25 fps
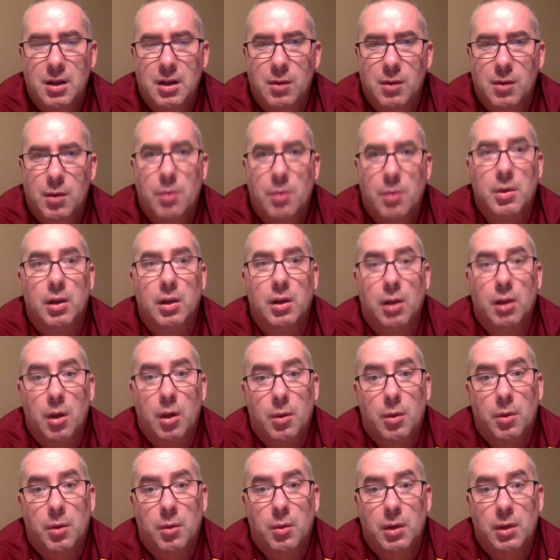What would a
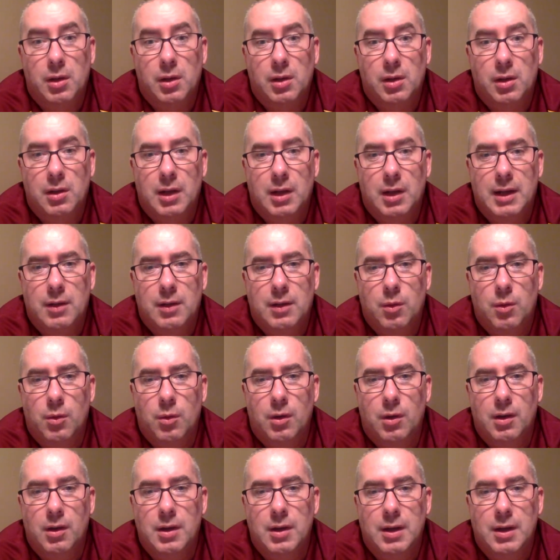lower one look like? Or